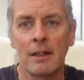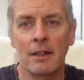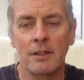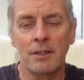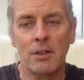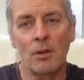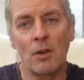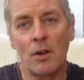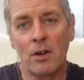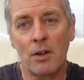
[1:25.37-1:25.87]

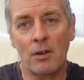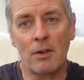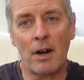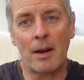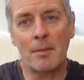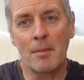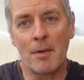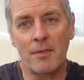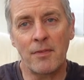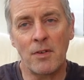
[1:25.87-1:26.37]
so that I can
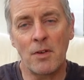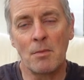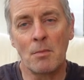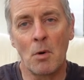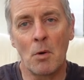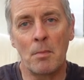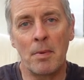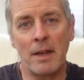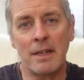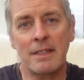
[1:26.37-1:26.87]
cram a few
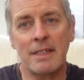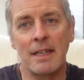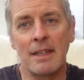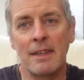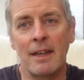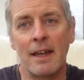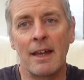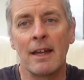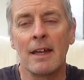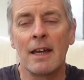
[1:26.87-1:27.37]
more bits
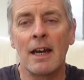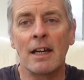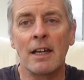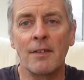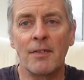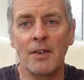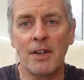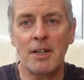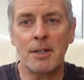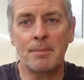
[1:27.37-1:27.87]
in there, and
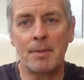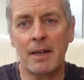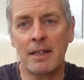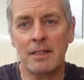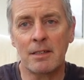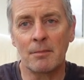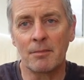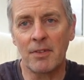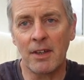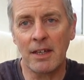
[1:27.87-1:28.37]
if I need to pick
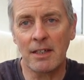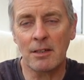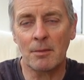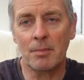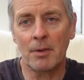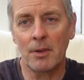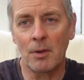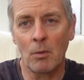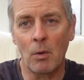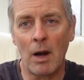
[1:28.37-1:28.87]
some things
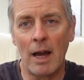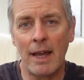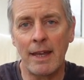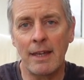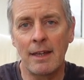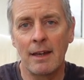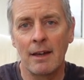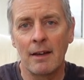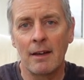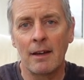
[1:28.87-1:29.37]
up on the
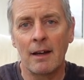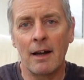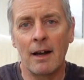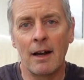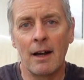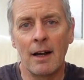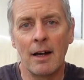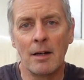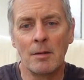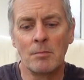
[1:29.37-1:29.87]
way,
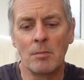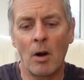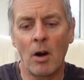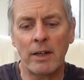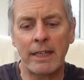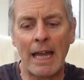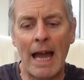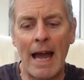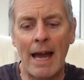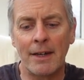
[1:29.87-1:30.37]

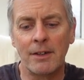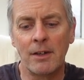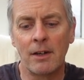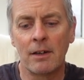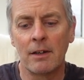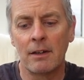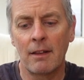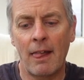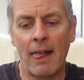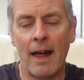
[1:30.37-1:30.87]
I
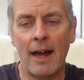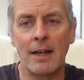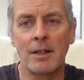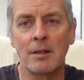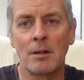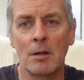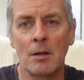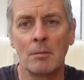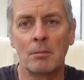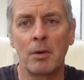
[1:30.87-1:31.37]
can
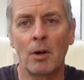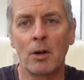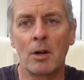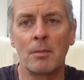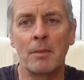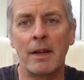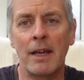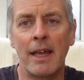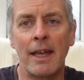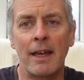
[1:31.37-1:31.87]
and plonk
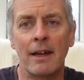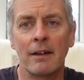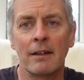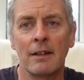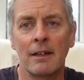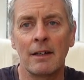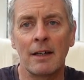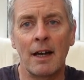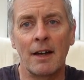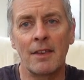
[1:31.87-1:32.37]
them in here
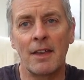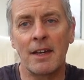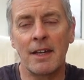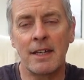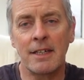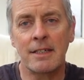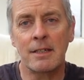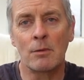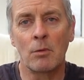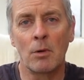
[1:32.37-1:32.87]
and then
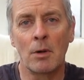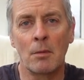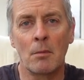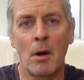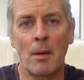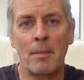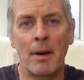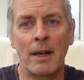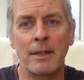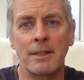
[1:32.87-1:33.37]
into one of
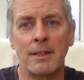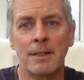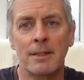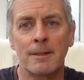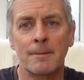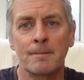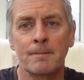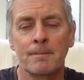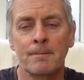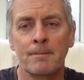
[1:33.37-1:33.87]
my panniers.